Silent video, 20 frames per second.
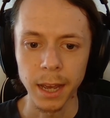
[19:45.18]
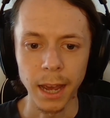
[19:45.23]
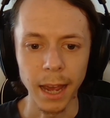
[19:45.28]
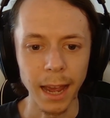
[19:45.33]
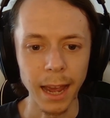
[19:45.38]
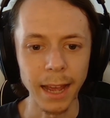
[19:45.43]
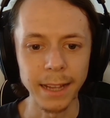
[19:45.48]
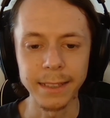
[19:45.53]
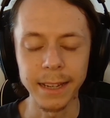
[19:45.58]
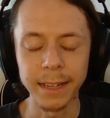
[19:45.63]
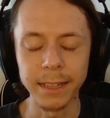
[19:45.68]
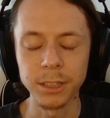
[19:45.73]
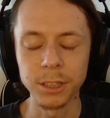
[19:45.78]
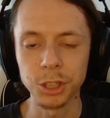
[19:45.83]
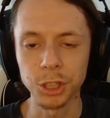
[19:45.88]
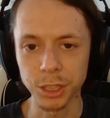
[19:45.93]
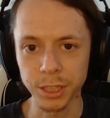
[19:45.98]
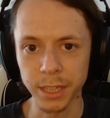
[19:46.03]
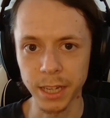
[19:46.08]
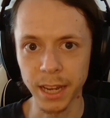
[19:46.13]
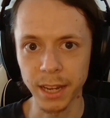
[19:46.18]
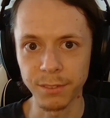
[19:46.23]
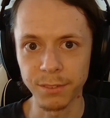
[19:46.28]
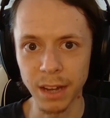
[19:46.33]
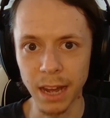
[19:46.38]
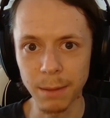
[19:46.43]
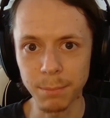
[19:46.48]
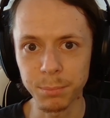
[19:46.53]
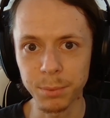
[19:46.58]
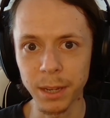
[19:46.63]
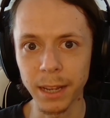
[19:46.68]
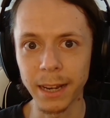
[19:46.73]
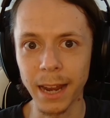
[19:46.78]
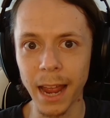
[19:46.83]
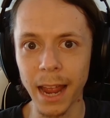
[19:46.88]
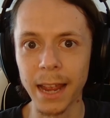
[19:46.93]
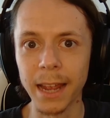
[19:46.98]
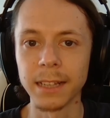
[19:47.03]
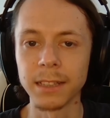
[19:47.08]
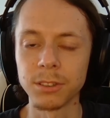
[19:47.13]
And then it just gave up, and
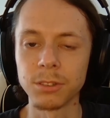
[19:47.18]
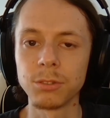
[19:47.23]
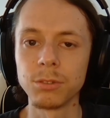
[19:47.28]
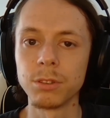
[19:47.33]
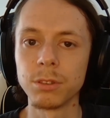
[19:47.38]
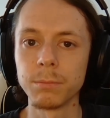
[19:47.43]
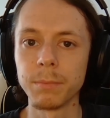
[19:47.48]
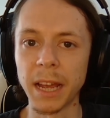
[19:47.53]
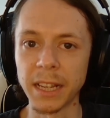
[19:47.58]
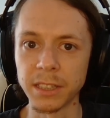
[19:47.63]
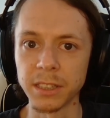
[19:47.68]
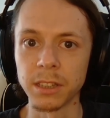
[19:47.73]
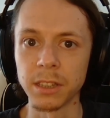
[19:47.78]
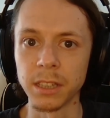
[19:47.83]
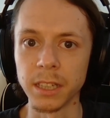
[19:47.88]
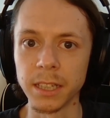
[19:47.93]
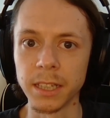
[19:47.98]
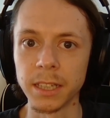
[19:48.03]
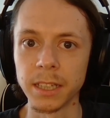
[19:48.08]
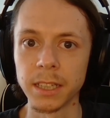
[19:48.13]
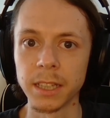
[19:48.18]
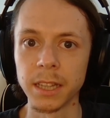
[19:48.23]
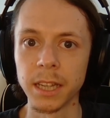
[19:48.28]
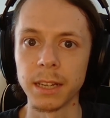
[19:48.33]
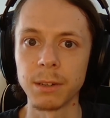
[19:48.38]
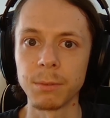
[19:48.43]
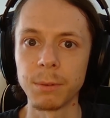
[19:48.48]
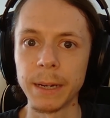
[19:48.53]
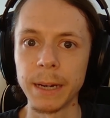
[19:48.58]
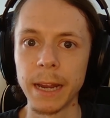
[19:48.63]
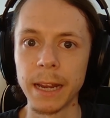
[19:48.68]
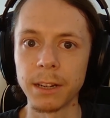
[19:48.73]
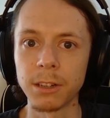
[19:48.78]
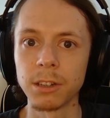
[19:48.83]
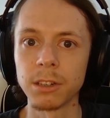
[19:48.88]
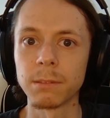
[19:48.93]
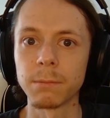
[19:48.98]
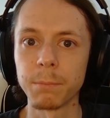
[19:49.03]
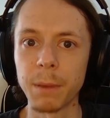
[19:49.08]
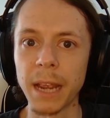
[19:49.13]
I had to do it manually, like when I
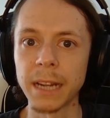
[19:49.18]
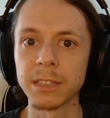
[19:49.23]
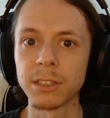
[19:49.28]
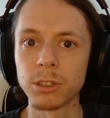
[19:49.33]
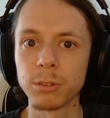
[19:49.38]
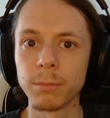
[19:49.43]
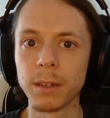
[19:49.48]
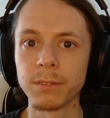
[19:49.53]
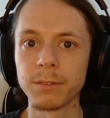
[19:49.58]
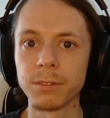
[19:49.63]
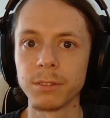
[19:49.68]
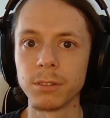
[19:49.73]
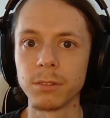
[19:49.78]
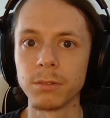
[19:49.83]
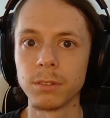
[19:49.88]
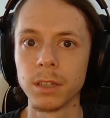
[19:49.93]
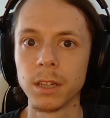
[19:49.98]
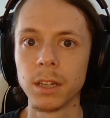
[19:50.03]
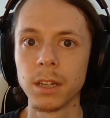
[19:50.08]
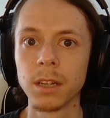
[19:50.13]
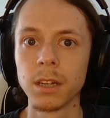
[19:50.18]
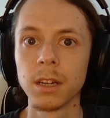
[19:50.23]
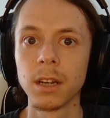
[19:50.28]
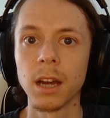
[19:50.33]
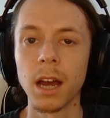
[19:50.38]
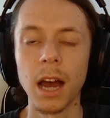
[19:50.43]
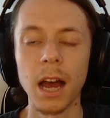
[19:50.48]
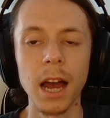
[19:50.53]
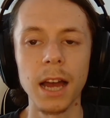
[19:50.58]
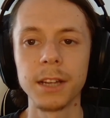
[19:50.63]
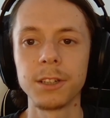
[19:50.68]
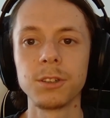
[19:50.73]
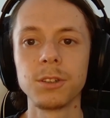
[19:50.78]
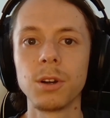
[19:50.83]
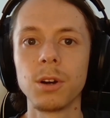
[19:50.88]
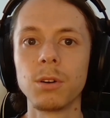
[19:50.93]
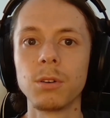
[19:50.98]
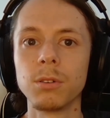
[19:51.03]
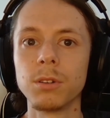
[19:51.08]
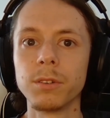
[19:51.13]
got back to my phone. I don't
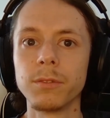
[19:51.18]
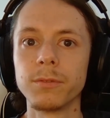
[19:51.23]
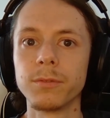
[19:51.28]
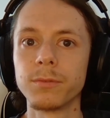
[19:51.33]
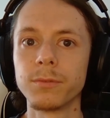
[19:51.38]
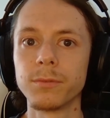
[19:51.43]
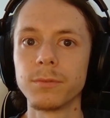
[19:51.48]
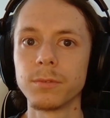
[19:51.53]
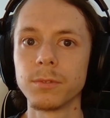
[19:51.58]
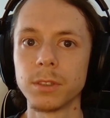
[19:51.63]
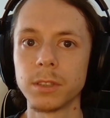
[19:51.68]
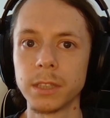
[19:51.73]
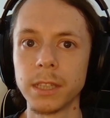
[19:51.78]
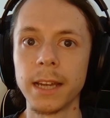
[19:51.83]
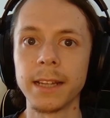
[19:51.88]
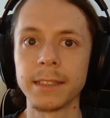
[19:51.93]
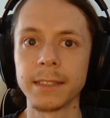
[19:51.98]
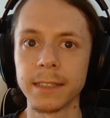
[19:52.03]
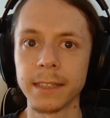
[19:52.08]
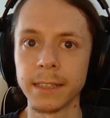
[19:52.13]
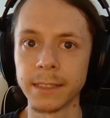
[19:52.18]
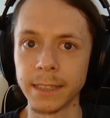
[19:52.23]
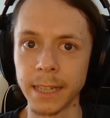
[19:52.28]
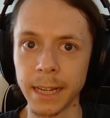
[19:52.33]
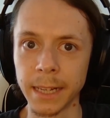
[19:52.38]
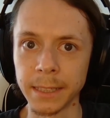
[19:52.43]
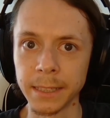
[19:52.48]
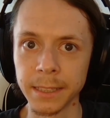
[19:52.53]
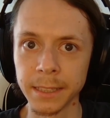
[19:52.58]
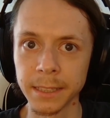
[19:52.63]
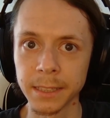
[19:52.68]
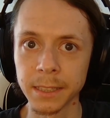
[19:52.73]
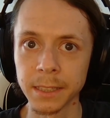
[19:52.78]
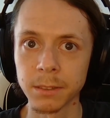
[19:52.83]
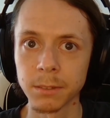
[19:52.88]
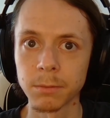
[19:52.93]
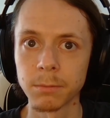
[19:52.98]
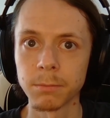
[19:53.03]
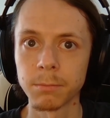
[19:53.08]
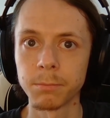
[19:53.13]
know if that's intended,
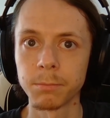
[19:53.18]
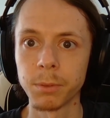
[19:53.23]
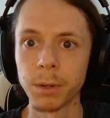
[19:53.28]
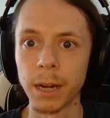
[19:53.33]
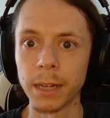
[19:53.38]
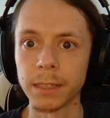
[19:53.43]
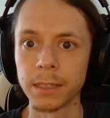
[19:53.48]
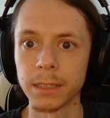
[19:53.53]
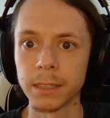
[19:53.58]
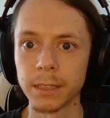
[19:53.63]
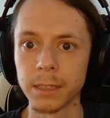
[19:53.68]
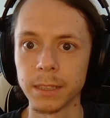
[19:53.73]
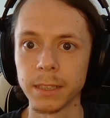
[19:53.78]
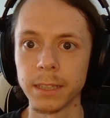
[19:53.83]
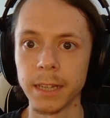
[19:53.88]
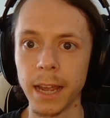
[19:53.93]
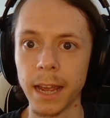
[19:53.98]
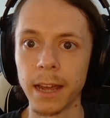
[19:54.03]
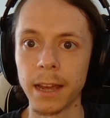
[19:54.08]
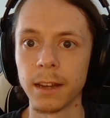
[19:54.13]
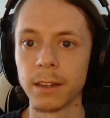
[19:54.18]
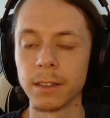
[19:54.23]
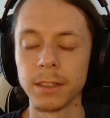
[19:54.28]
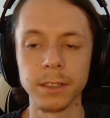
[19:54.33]
but yeah,